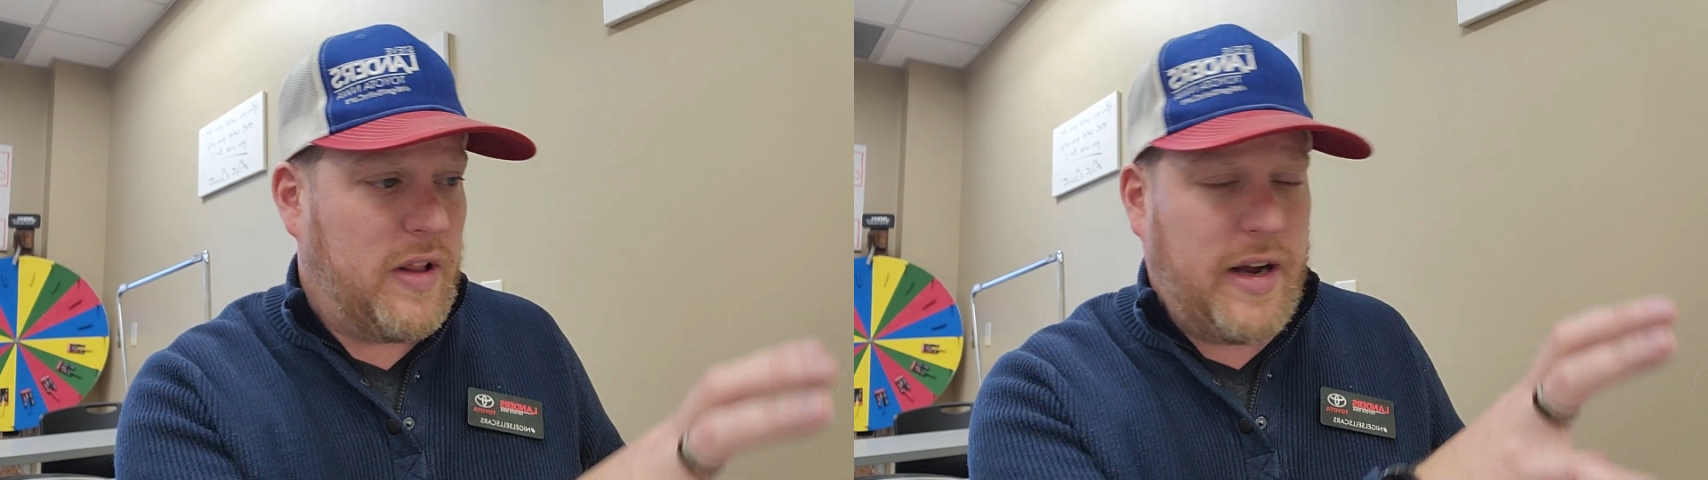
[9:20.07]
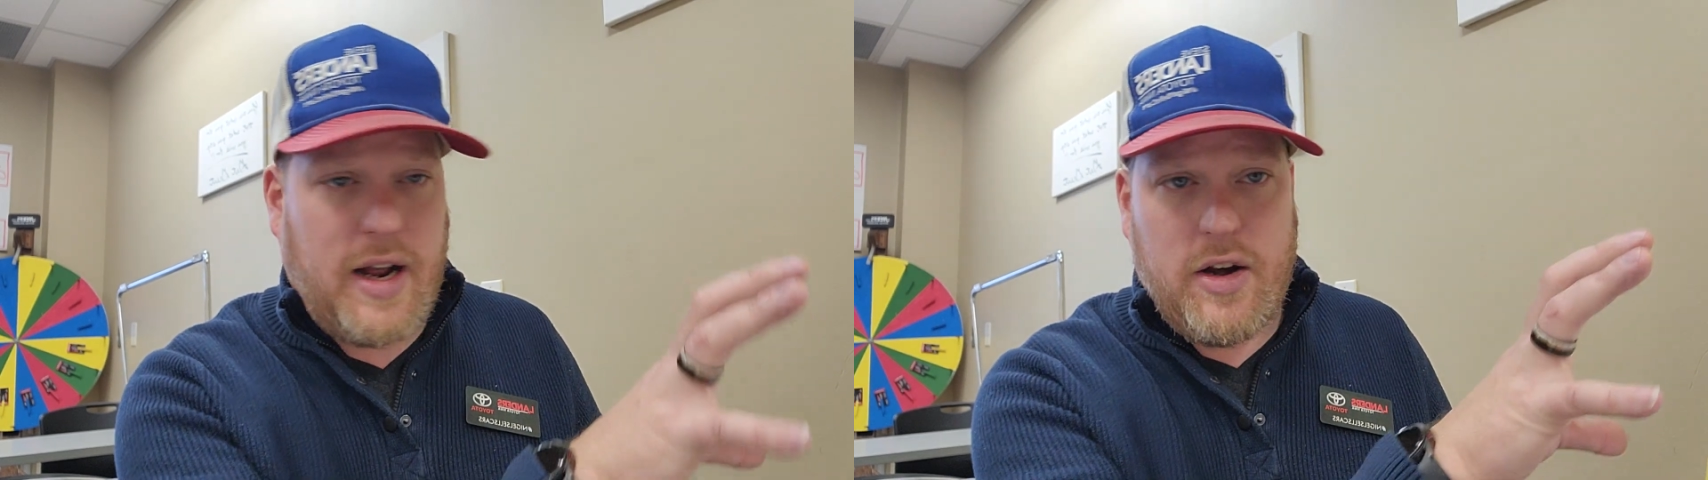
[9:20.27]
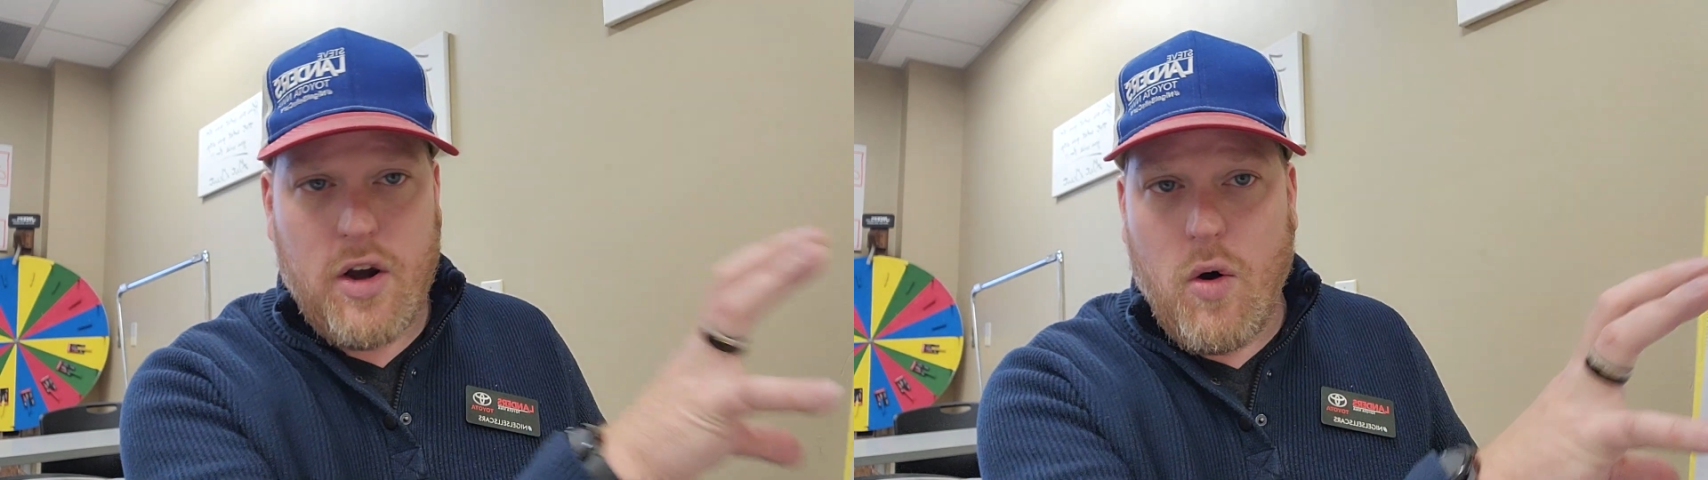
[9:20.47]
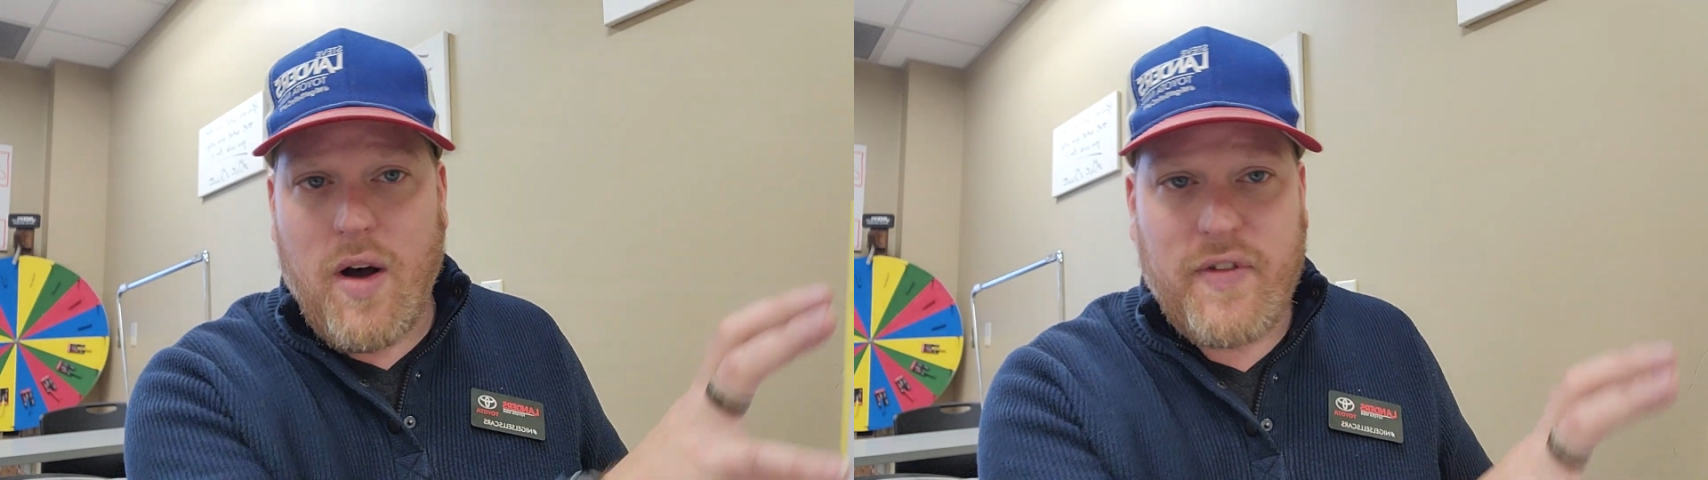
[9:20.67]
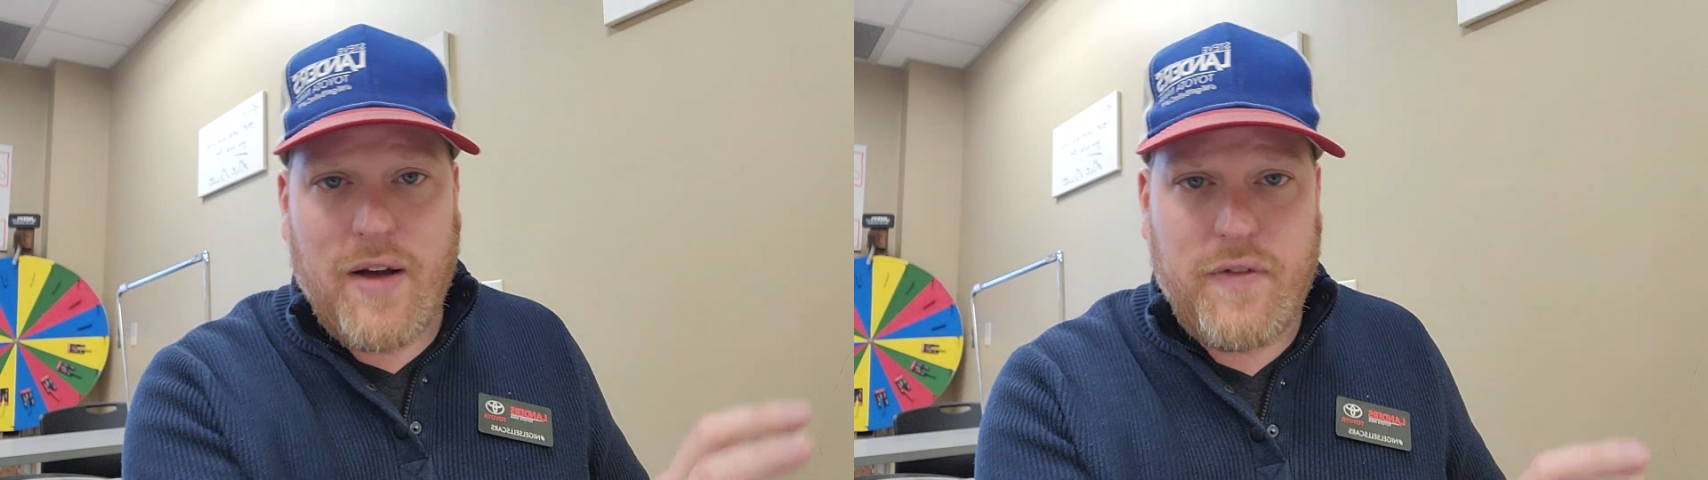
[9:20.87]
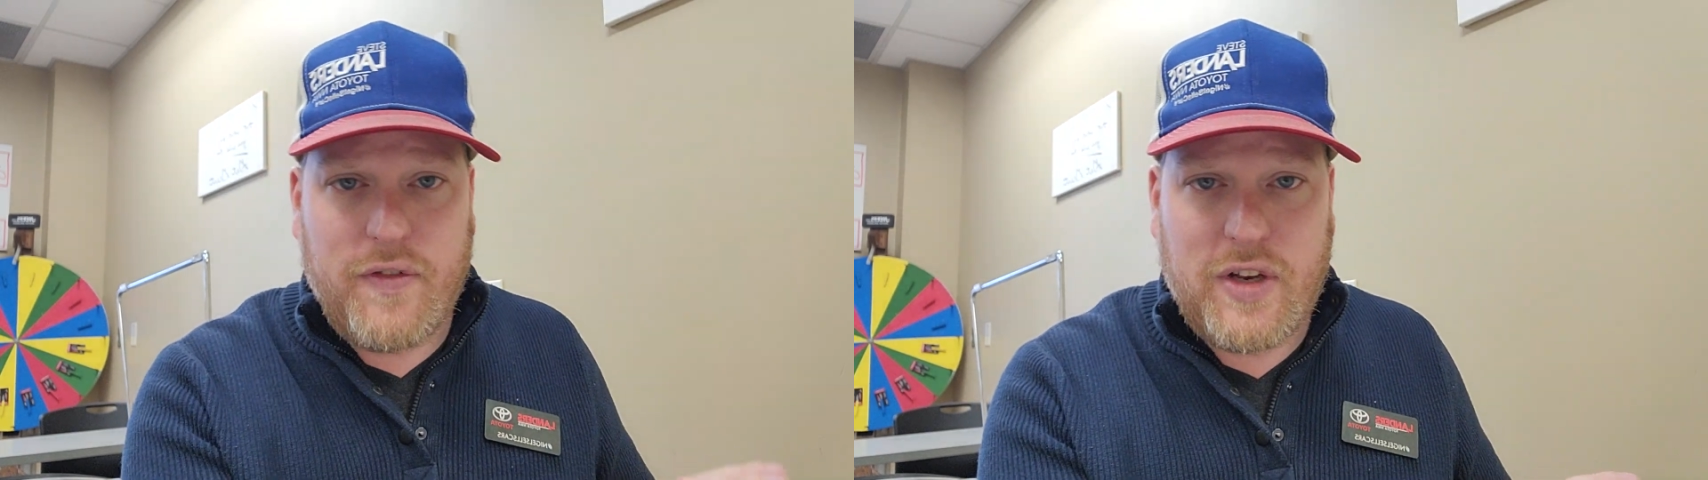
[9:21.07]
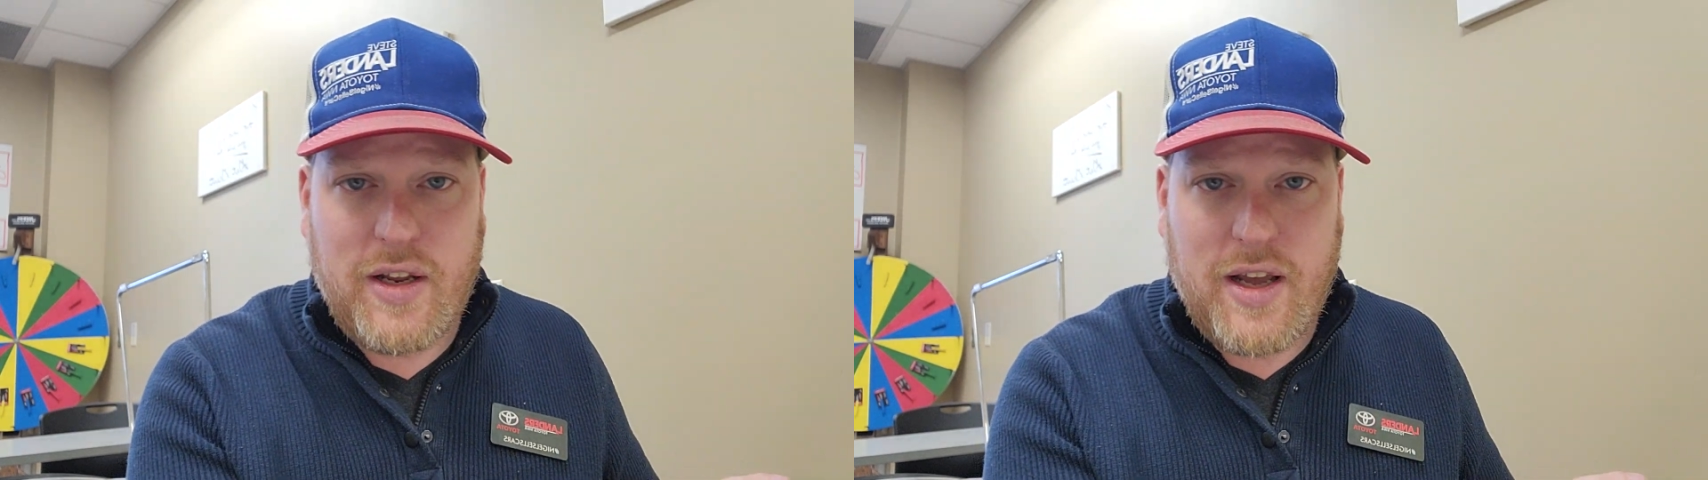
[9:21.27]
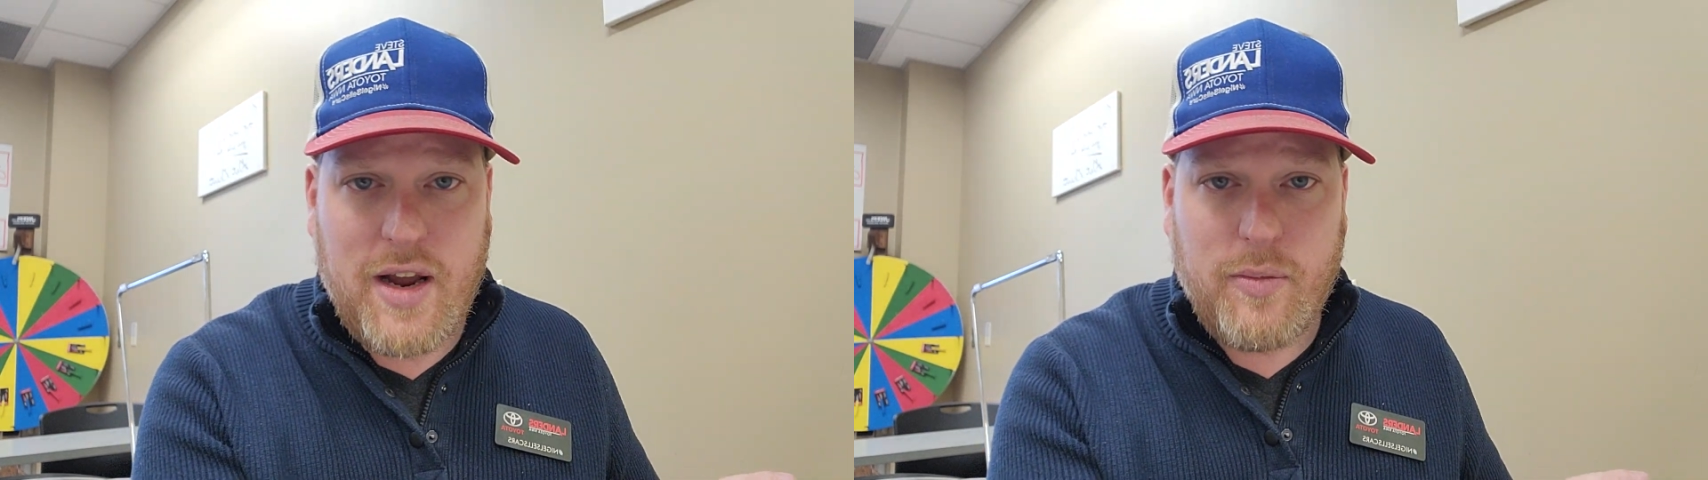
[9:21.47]
like I know I've got
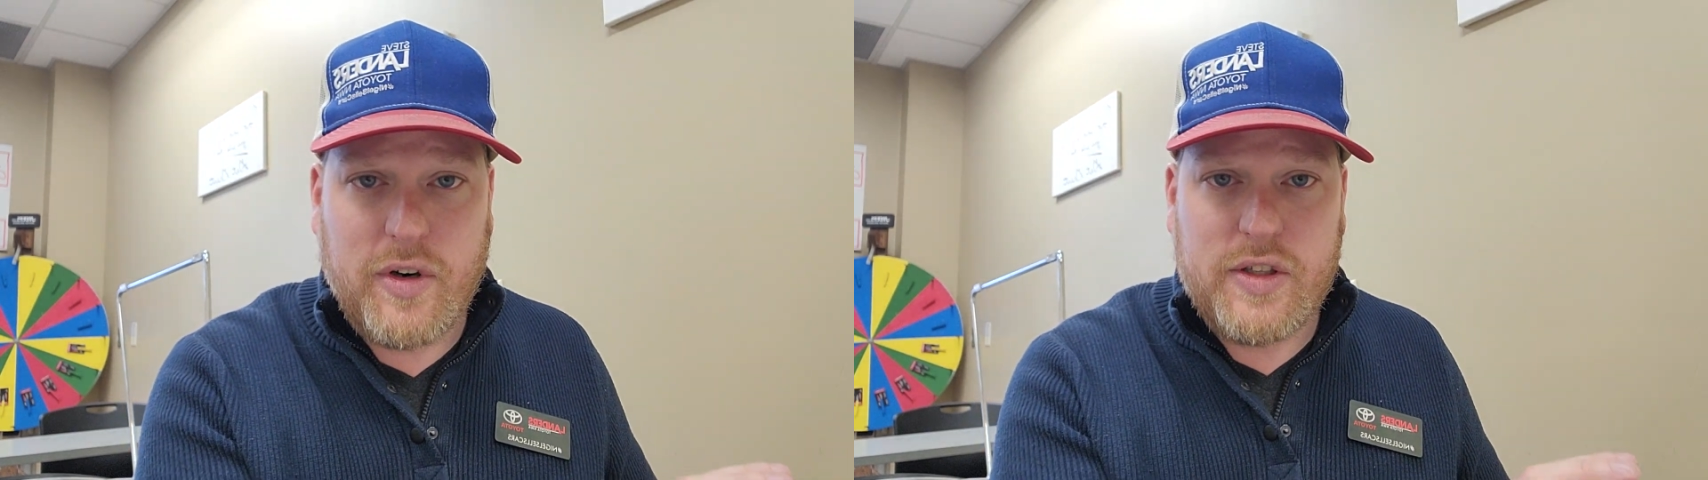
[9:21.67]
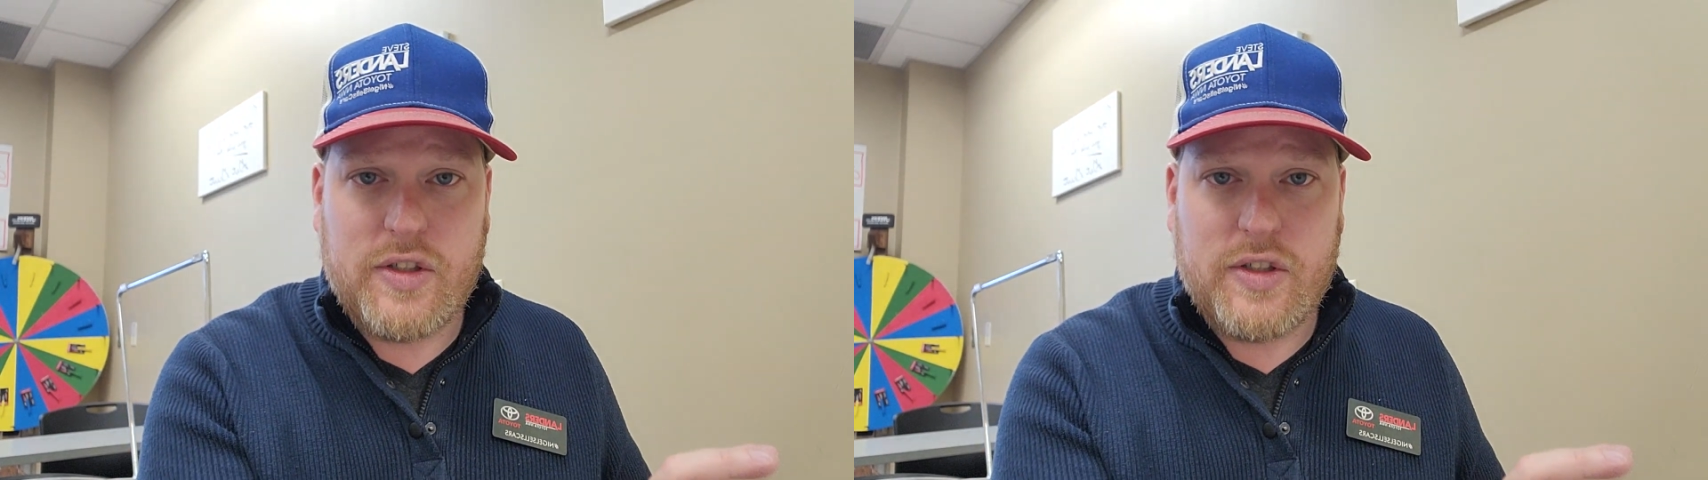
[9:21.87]
15 Camrys.